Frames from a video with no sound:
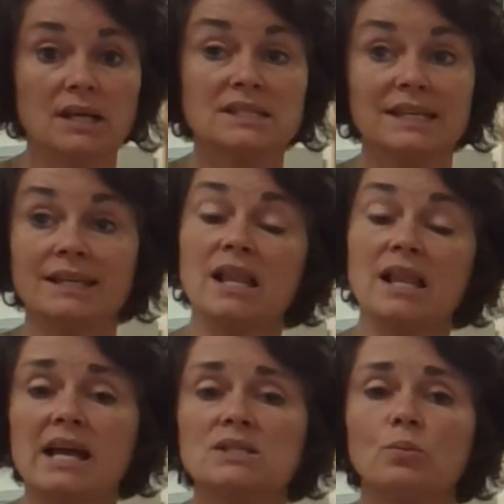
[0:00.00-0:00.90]
Because in
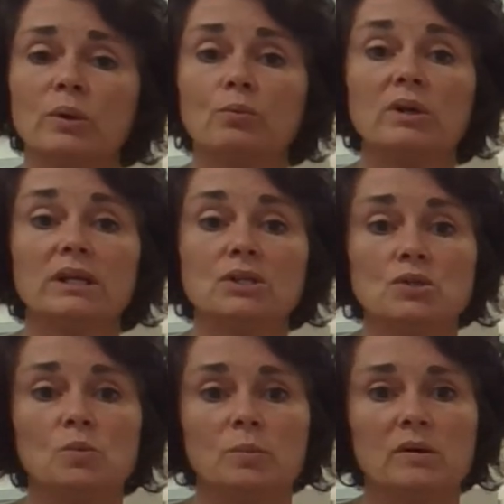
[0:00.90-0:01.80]
class, we really
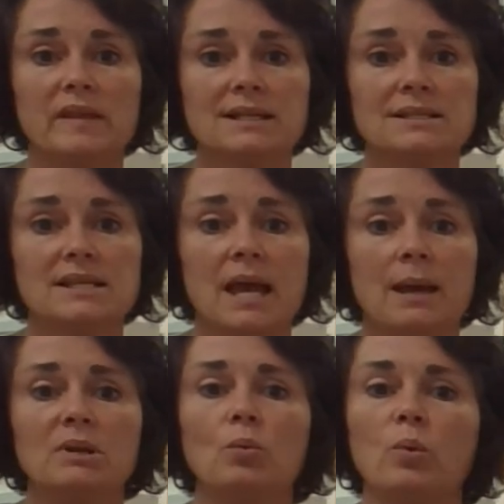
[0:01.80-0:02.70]
do build that stamina.